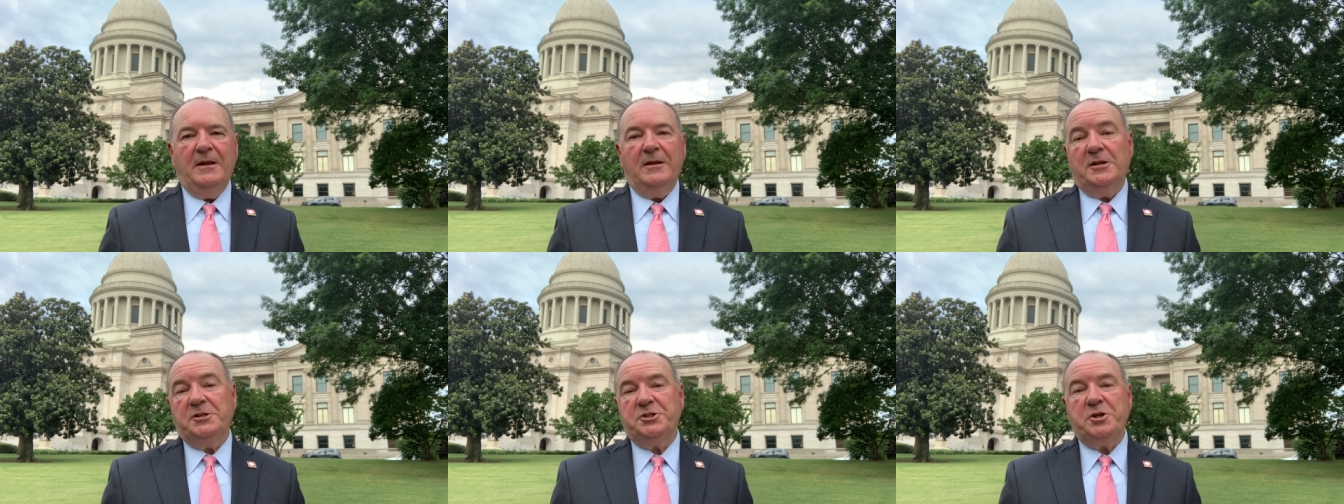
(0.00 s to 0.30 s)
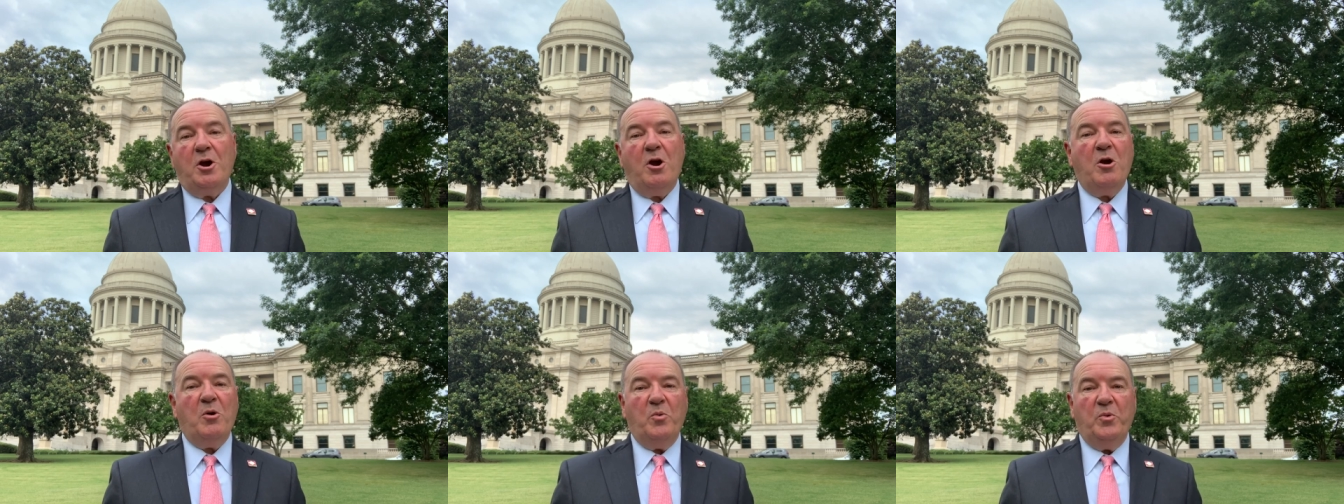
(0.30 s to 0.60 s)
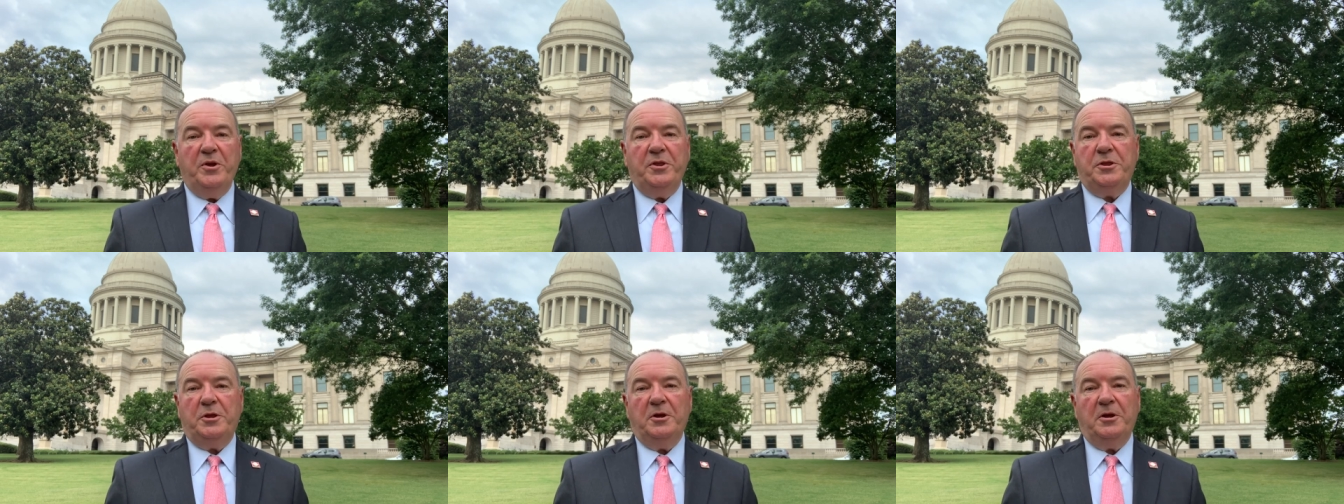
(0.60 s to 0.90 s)
Let's start
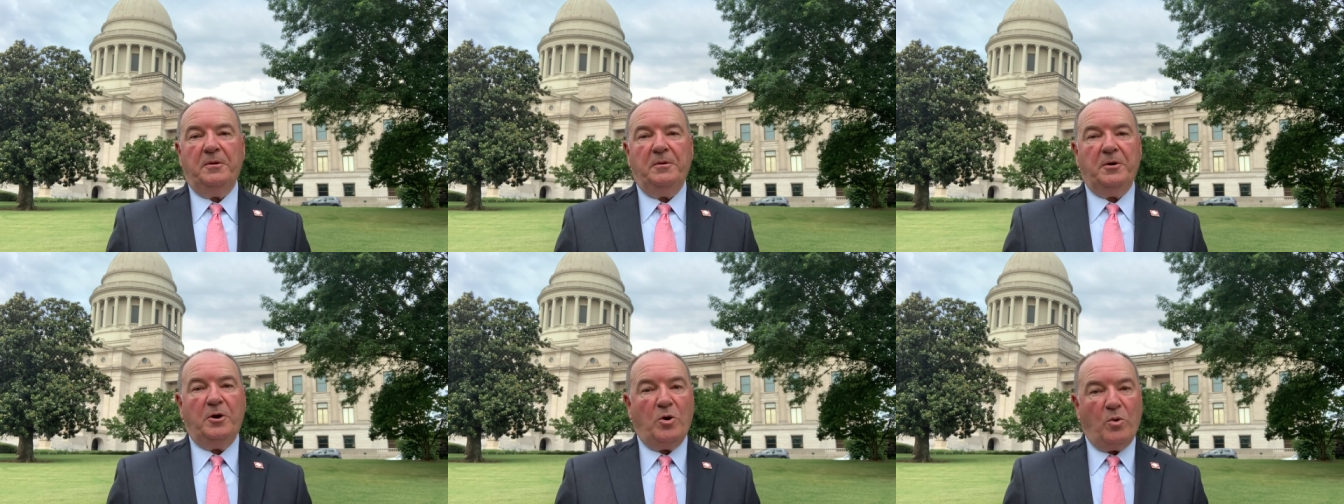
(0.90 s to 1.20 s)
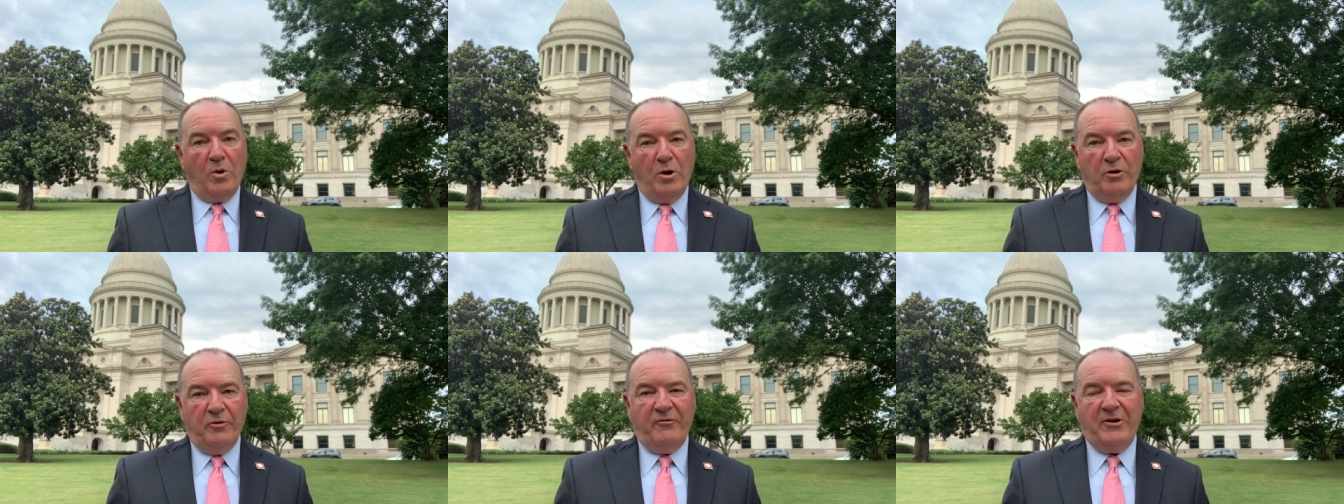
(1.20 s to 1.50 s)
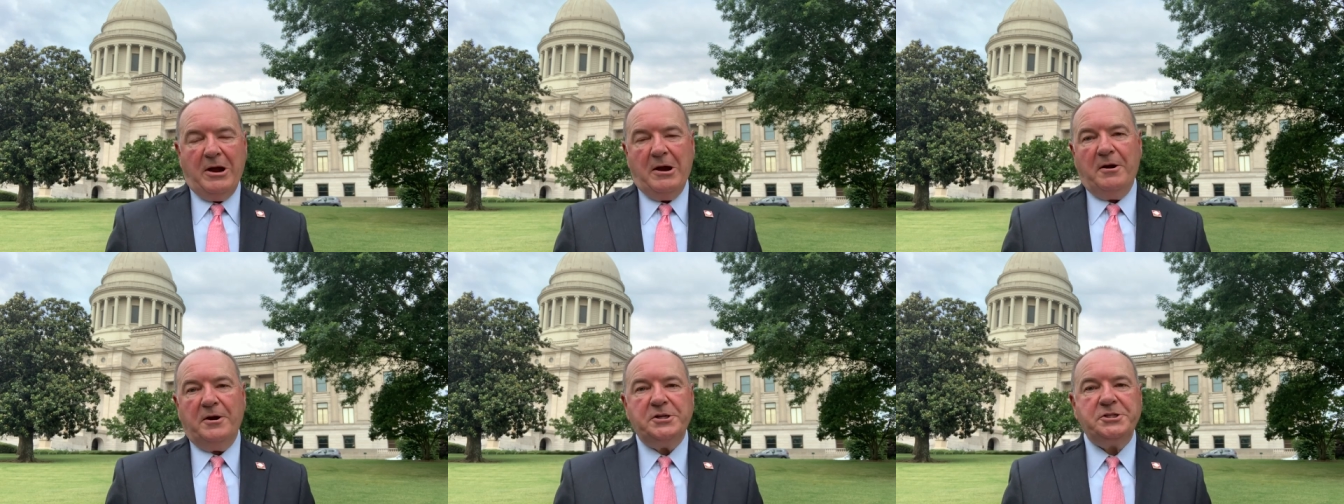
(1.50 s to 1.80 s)
with the
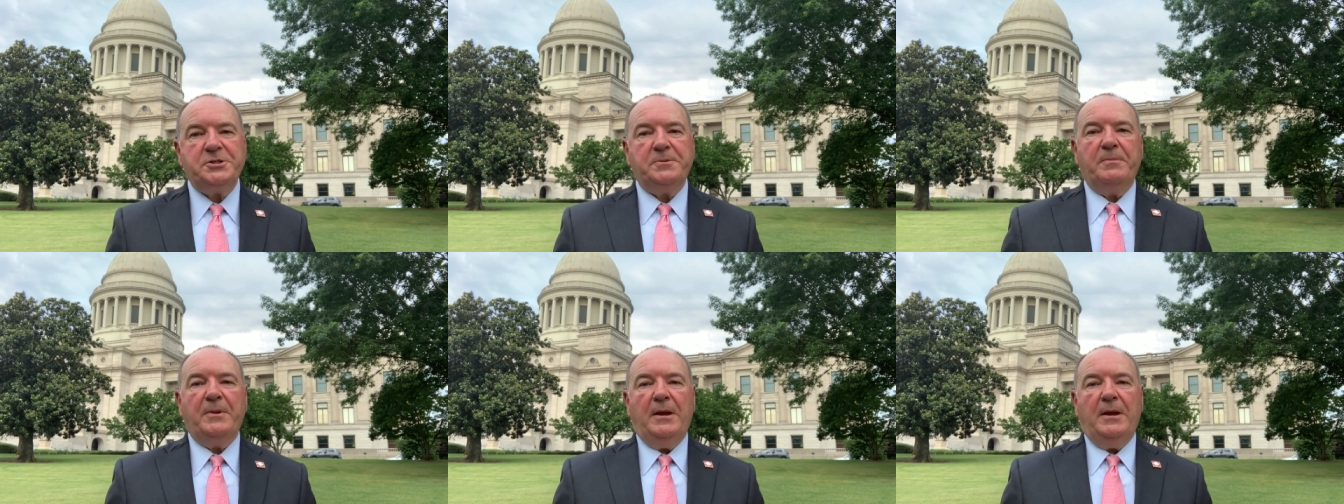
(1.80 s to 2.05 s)
coronavirus.